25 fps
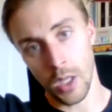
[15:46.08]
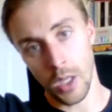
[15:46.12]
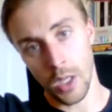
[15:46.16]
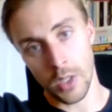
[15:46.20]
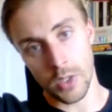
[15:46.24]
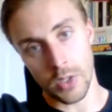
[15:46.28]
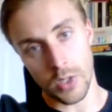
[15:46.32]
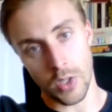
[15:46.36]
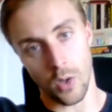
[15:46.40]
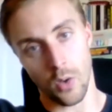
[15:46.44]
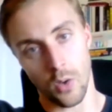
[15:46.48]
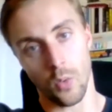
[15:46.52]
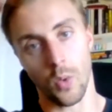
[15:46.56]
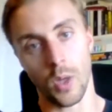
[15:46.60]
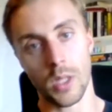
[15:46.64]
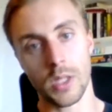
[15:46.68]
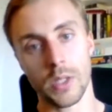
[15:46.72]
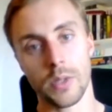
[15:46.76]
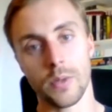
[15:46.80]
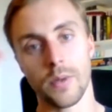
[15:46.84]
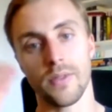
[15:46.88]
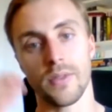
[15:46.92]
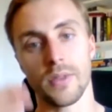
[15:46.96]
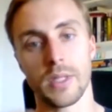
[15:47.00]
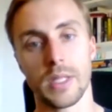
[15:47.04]
So once
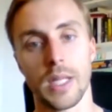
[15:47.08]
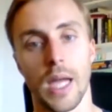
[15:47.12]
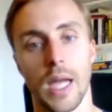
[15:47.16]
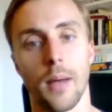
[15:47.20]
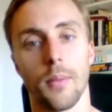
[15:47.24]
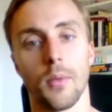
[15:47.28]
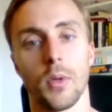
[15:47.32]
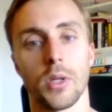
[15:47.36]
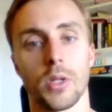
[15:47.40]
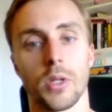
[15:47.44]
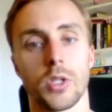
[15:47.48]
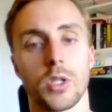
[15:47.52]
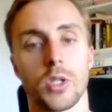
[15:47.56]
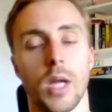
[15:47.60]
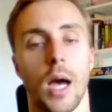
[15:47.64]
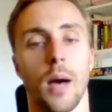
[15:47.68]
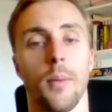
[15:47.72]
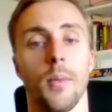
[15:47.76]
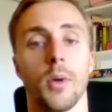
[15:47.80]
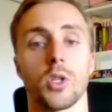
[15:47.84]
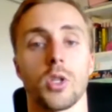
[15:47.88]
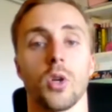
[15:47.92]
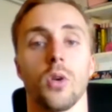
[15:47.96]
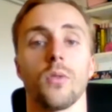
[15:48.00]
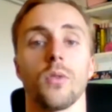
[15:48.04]
we've established how
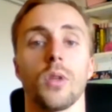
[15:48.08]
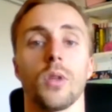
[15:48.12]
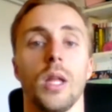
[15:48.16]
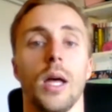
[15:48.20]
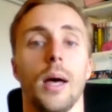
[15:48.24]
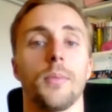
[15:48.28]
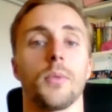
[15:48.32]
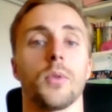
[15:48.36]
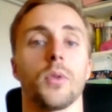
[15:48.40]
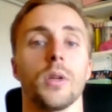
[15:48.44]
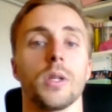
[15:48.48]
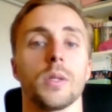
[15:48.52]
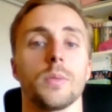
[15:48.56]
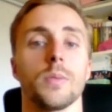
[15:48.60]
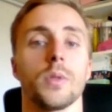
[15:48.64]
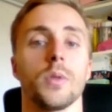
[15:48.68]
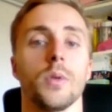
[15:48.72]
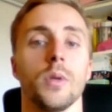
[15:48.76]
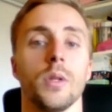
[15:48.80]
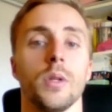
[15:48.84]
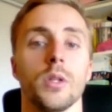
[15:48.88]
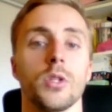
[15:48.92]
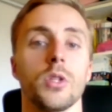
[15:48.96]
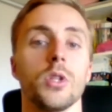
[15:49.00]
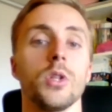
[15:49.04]
much overlap there is
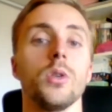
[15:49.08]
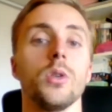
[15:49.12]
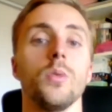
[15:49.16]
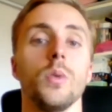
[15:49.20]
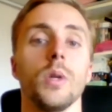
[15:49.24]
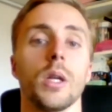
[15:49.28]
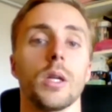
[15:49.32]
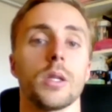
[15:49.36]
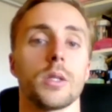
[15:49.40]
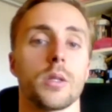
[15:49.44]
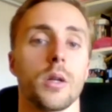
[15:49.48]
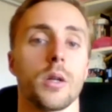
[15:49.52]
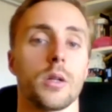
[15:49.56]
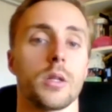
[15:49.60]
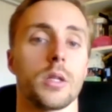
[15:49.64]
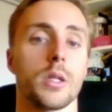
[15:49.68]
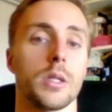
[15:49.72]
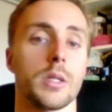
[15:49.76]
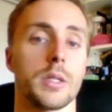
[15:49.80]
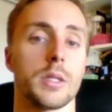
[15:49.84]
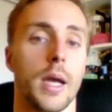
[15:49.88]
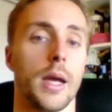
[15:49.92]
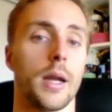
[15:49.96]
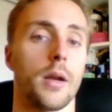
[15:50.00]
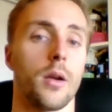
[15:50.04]
between the two, we can start to
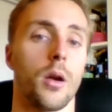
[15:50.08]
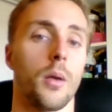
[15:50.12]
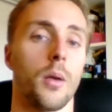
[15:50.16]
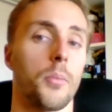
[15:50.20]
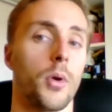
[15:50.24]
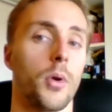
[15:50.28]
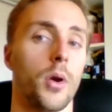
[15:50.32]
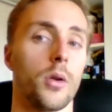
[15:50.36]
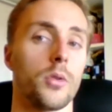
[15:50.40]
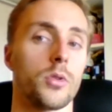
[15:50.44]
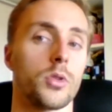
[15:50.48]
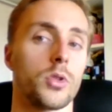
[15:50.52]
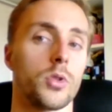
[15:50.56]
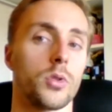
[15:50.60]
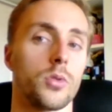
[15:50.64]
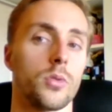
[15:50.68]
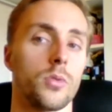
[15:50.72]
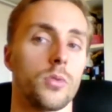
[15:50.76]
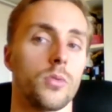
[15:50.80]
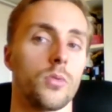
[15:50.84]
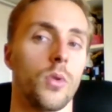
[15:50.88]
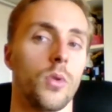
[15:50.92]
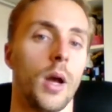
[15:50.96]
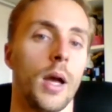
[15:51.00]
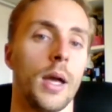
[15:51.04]
design our approach,
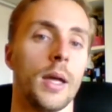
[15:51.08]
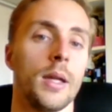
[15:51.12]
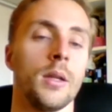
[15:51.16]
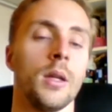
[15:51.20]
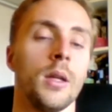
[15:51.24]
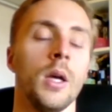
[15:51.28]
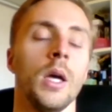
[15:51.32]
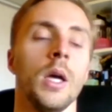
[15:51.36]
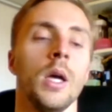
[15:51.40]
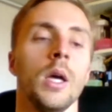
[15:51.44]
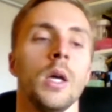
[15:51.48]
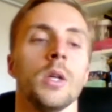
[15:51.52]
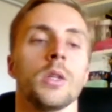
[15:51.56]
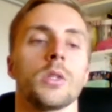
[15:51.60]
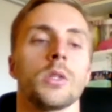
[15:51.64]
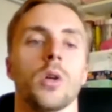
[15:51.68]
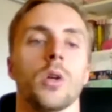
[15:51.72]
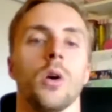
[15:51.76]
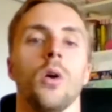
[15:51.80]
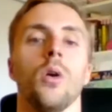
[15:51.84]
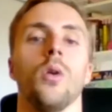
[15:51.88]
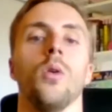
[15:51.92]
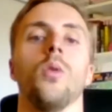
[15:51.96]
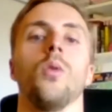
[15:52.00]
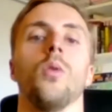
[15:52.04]
right?
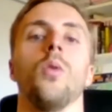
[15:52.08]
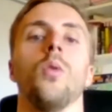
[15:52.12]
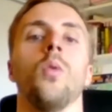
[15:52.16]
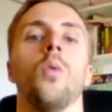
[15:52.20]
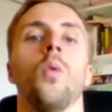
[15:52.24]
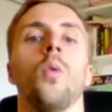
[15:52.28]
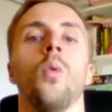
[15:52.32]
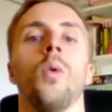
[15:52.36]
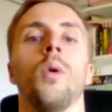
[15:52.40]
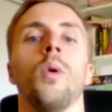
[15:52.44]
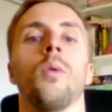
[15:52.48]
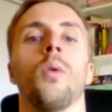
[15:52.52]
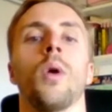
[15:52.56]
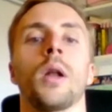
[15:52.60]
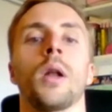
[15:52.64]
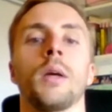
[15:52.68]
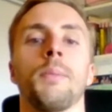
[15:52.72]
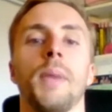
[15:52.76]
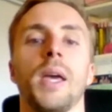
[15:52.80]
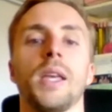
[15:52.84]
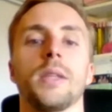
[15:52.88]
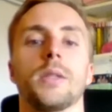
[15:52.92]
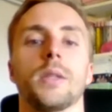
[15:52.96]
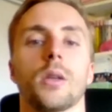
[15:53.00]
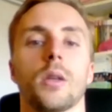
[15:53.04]
So we want to
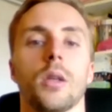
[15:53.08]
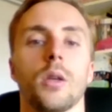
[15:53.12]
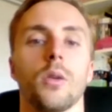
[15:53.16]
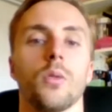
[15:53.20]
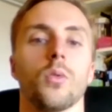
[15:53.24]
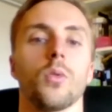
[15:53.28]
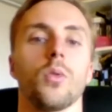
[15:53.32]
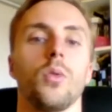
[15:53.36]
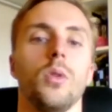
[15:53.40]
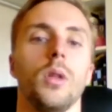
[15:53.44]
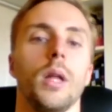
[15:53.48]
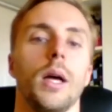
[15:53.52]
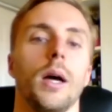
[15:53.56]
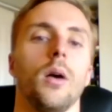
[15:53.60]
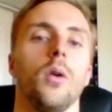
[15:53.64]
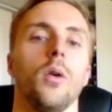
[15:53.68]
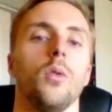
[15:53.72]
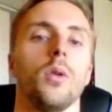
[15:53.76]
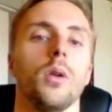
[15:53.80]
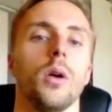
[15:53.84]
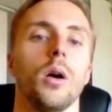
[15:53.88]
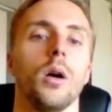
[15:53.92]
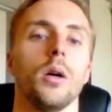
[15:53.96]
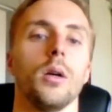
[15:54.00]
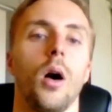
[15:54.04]
basically rule out
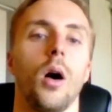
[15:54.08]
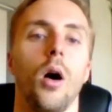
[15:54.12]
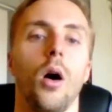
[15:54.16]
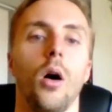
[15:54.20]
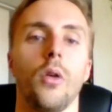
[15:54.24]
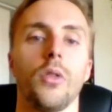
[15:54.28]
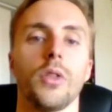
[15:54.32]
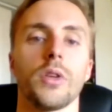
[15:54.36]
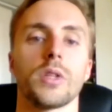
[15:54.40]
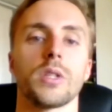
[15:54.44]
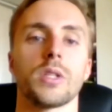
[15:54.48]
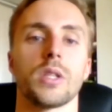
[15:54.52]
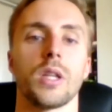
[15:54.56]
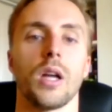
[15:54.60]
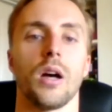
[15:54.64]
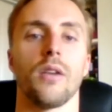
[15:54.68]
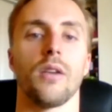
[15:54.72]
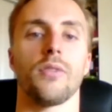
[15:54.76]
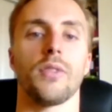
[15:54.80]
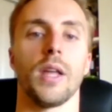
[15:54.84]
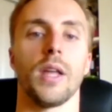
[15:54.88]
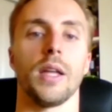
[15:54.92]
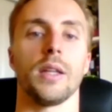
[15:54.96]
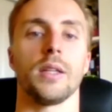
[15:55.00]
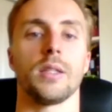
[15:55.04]
all this
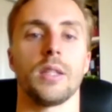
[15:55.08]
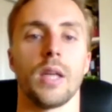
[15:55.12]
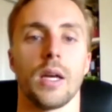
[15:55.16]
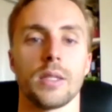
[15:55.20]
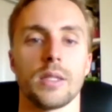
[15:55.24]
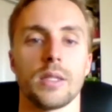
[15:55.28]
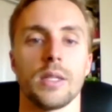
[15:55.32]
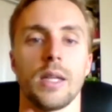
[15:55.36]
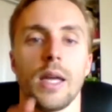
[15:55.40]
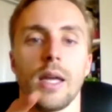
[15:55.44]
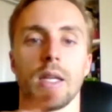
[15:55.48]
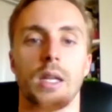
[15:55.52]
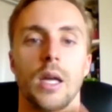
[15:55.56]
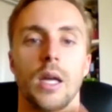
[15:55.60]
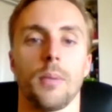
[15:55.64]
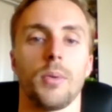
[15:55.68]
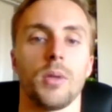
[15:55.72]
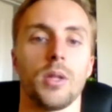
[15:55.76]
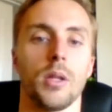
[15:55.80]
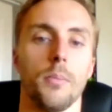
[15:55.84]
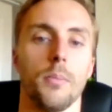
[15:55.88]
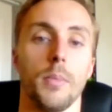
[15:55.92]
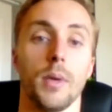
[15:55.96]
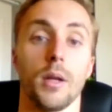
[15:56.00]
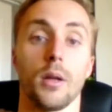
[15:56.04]
stuff that doesn't end up in
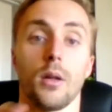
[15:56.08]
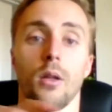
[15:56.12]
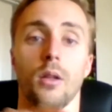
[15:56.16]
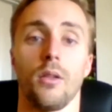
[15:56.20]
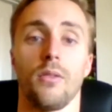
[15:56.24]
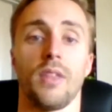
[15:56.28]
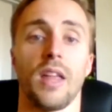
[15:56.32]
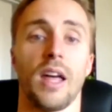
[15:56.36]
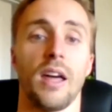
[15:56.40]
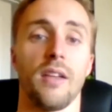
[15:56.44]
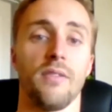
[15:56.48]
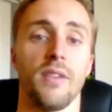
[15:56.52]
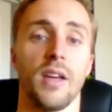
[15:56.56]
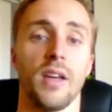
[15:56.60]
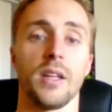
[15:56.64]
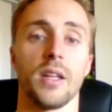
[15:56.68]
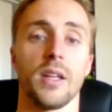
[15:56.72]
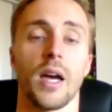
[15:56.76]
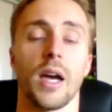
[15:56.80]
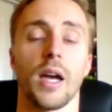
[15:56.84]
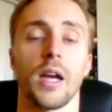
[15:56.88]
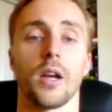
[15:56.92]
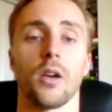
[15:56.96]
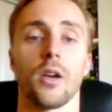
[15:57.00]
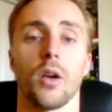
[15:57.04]
the middle of that Venn
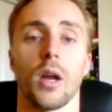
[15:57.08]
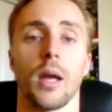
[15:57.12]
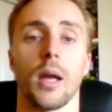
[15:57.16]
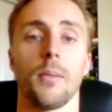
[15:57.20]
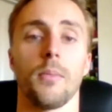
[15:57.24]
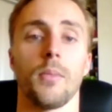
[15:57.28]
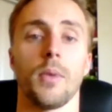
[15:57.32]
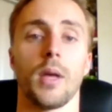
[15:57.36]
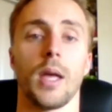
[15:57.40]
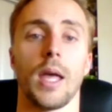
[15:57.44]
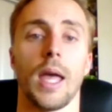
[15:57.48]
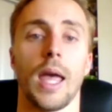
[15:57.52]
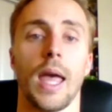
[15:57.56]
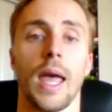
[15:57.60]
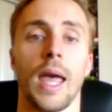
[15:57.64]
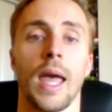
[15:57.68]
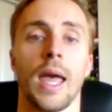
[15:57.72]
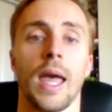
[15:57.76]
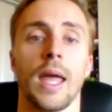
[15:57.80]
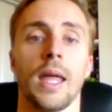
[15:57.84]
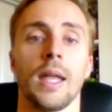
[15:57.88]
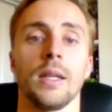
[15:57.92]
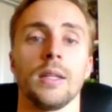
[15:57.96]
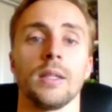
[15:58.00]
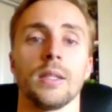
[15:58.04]
diagram
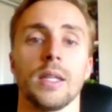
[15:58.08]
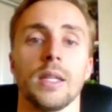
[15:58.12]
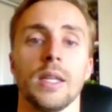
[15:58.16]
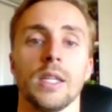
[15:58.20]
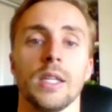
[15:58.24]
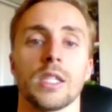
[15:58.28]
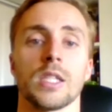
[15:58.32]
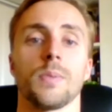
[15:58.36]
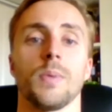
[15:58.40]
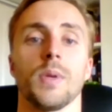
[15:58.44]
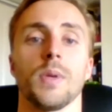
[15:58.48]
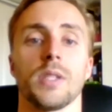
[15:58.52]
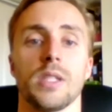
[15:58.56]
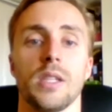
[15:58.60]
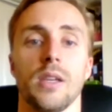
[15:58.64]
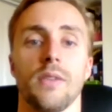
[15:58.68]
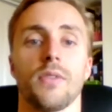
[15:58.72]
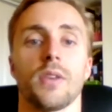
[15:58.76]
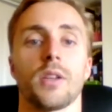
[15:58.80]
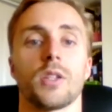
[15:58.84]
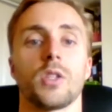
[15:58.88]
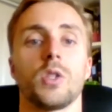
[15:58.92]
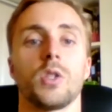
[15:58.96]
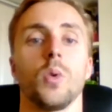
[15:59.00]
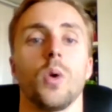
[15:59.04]
and is
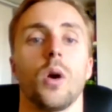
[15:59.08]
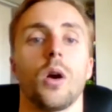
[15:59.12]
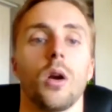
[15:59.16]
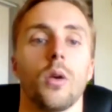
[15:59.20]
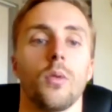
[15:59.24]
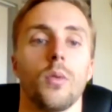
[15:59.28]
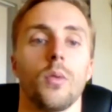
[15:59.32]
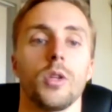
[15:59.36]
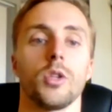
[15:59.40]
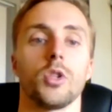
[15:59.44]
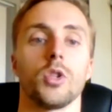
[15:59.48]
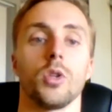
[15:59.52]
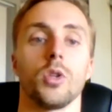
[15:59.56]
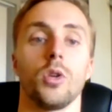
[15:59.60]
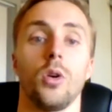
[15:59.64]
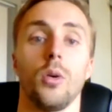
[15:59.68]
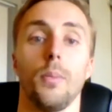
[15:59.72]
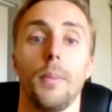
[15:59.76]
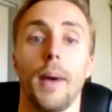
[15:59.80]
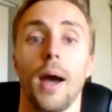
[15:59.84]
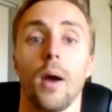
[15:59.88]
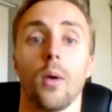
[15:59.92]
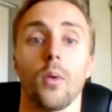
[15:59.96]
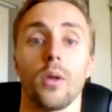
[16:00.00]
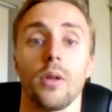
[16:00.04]
specific to our original
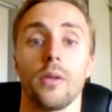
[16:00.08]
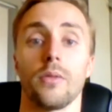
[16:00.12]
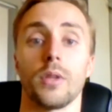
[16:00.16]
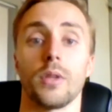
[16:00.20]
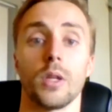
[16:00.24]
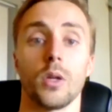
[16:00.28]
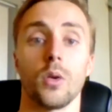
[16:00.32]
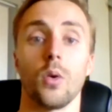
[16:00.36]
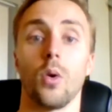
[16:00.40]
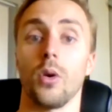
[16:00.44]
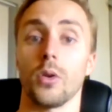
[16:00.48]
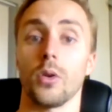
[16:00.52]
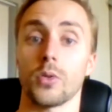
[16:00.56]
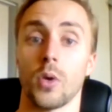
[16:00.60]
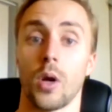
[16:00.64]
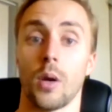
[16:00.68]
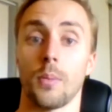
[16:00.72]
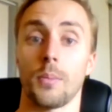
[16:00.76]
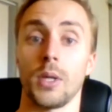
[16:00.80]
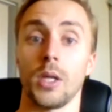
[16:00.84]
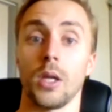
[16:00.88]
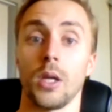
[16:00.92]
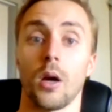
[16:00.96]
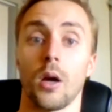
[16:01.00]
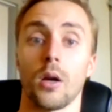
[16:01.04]
powerlifting goals, so our
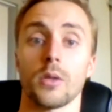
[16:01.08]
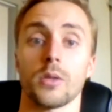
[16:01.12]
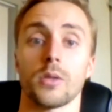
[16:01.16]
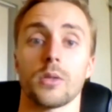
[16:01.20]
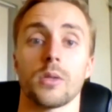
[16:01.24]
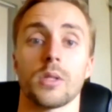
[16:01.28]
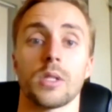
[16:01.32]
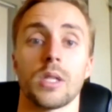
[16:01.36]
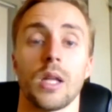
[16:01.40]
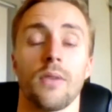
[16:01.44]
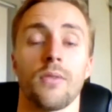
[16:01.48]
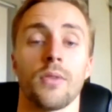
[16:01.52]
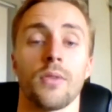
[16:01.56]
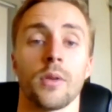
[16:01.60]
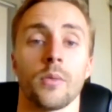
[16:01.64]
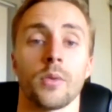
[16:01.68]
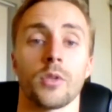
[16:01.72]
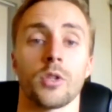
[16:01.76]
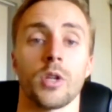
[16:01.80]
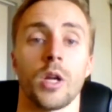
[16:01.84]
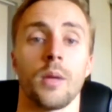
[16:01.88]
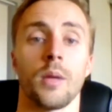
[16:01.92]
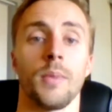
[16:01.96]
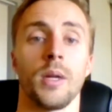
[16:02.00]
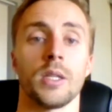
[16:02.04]
PRs, stuff that we're
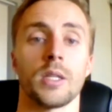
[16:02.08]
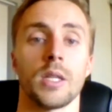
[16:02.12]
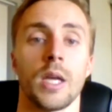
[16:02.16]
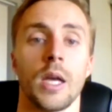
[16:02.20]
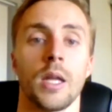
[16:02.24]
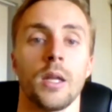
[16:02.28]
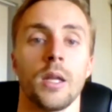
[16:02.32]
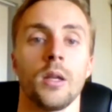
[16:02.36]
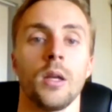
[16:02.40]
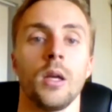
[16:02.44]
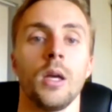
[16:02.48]
trying to maintain,